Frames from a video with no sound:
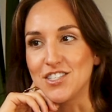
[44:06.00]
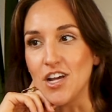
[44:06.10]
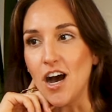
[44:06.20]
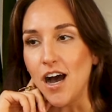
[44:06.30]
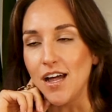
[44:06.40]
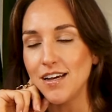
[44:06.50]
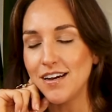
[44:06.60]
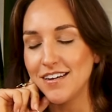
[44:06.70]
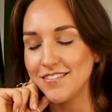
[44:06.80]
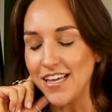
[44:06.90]
It's not.
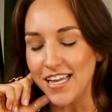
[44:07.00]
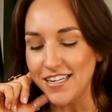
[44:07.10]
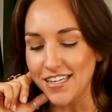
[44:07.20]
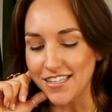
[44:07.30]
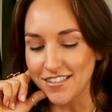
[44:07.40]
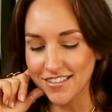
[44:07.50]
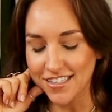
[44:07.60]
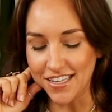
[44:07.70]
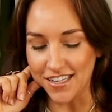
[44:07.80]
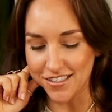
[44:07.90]
And
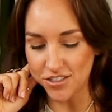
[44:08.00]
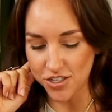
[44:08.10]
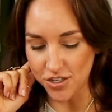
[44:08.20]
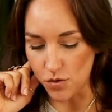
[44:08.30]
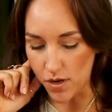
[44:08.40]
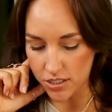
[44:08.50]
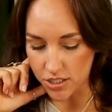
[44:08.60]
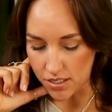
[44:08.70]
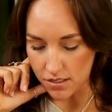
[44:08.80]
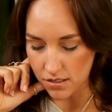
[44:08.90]
yeah, it's such a good
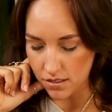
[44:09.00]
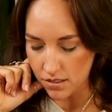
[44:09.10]
question.